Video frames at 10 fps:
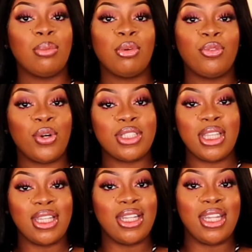Number
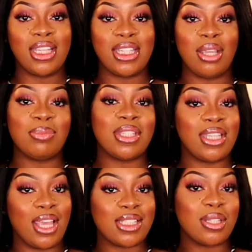14,
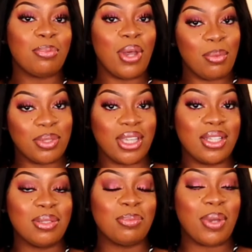nicknames? Yes,
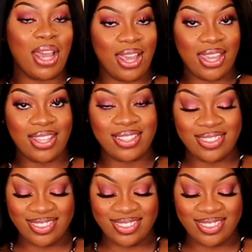pumpkin pie.